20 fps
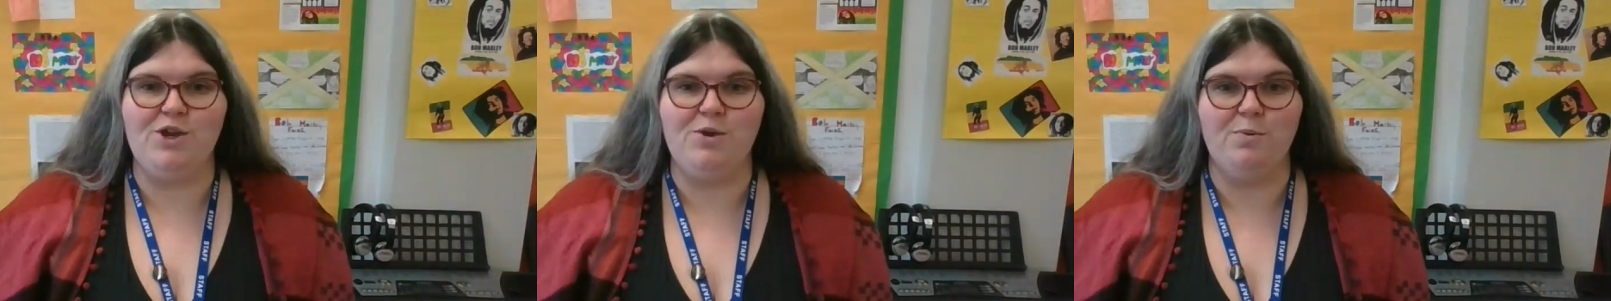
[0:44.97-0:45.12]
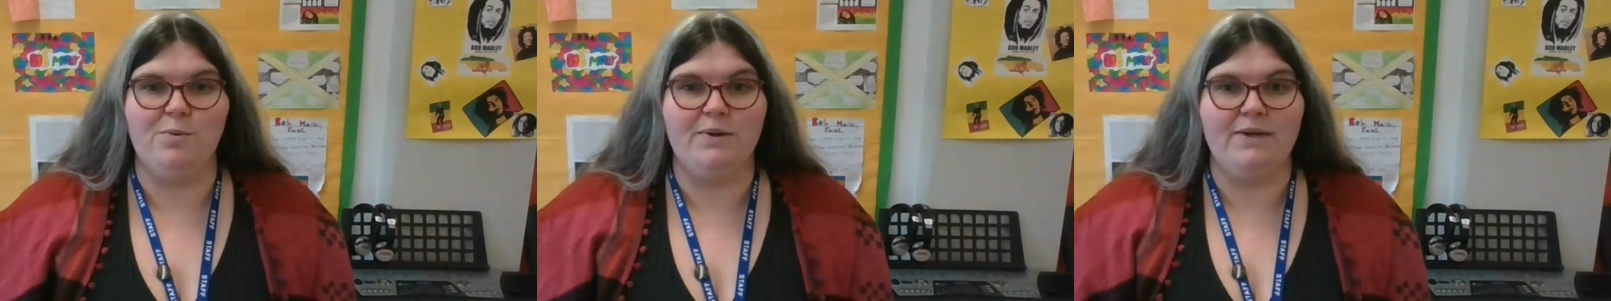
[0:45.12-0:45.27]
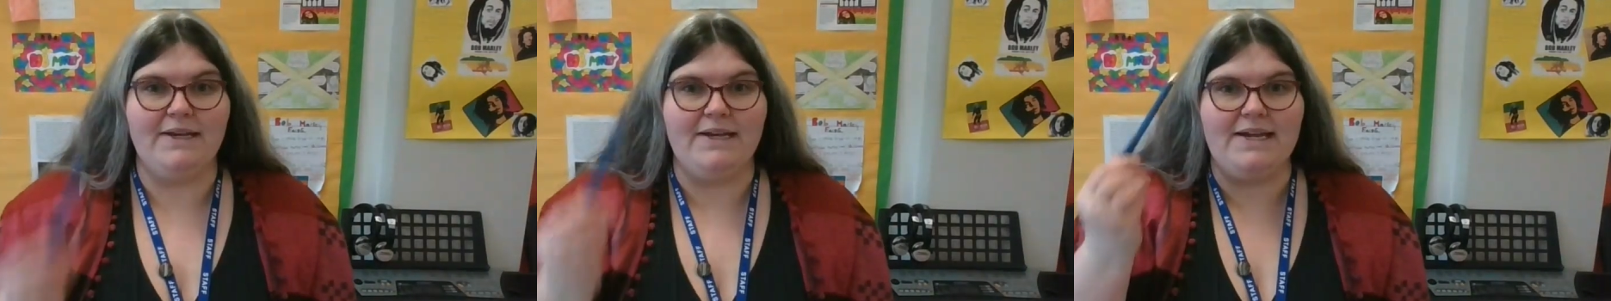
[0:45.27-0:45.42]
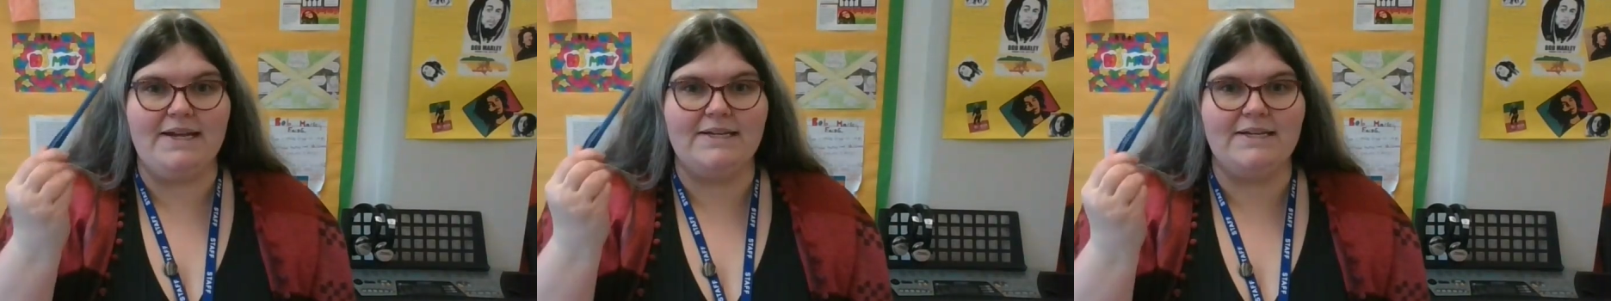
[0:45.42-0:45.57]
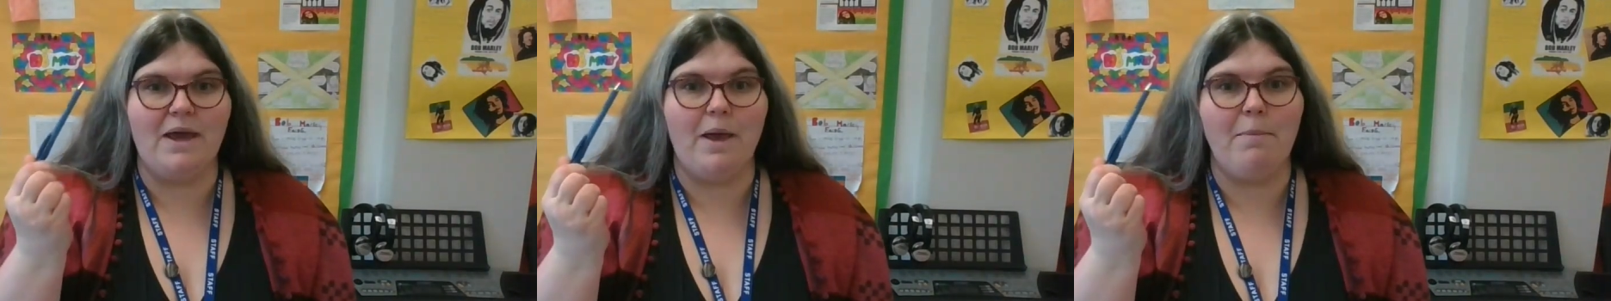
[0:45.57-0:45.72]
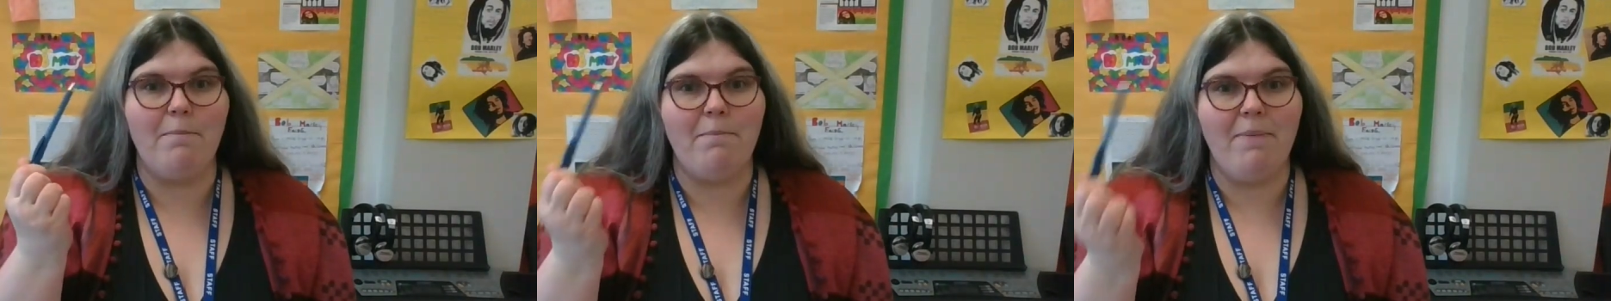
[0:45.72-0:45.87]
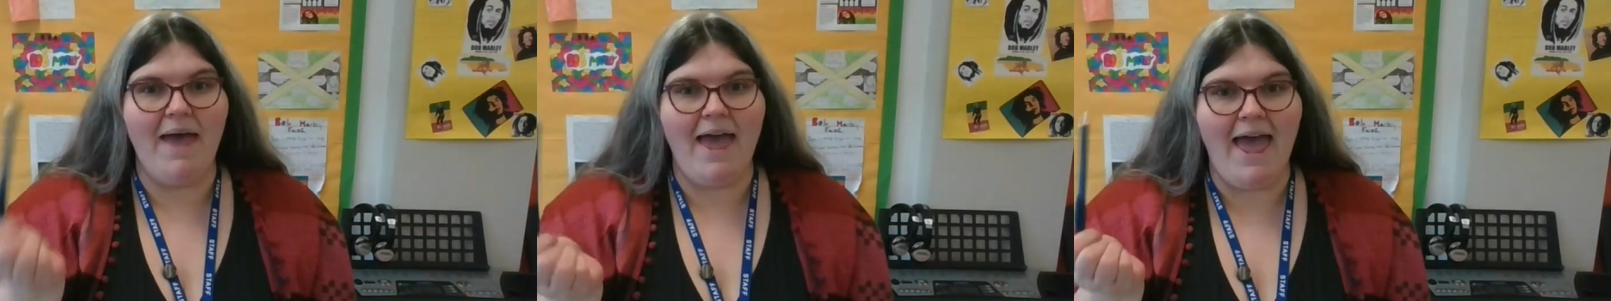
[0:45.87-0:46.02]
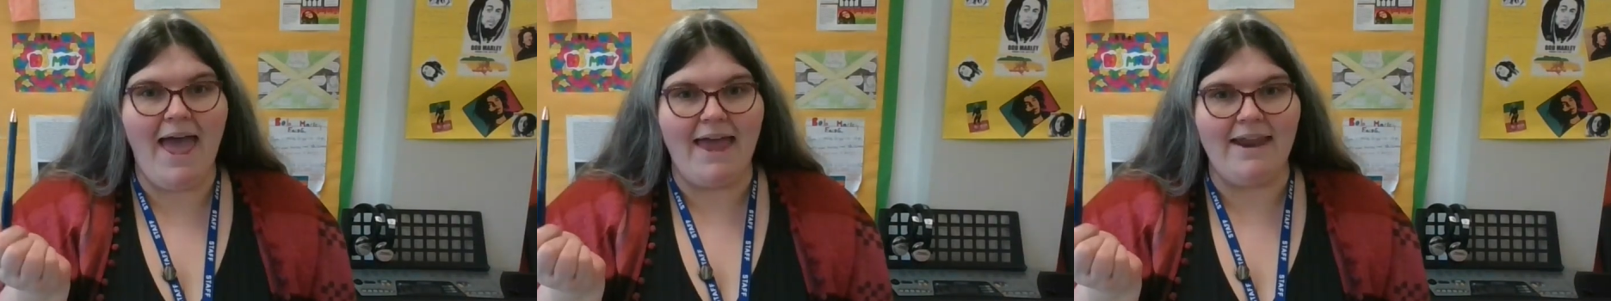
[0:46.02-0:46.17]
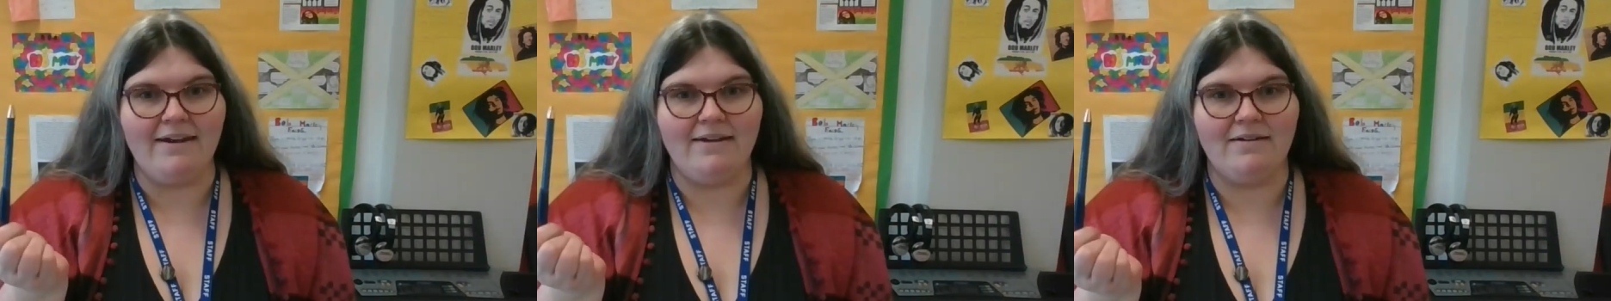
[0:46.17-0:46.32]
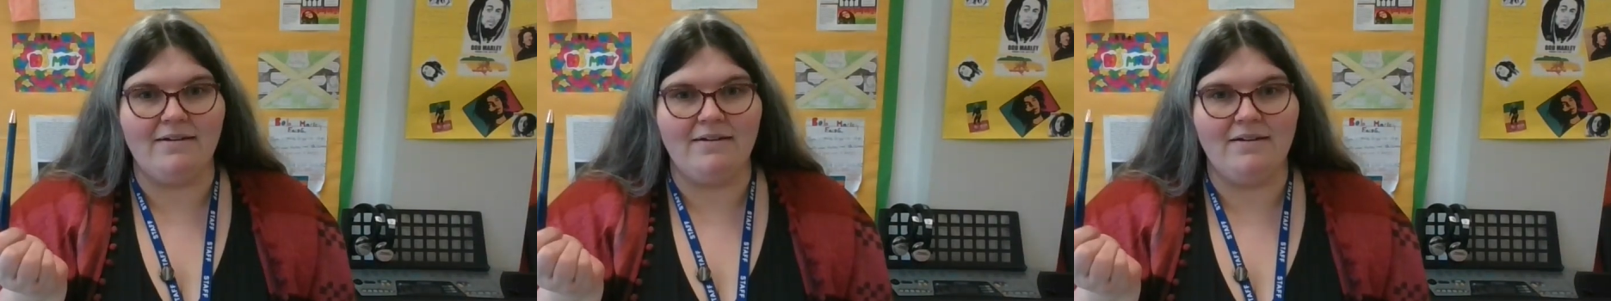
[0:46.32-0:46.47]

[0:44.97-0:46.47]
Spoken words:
you will need a pen.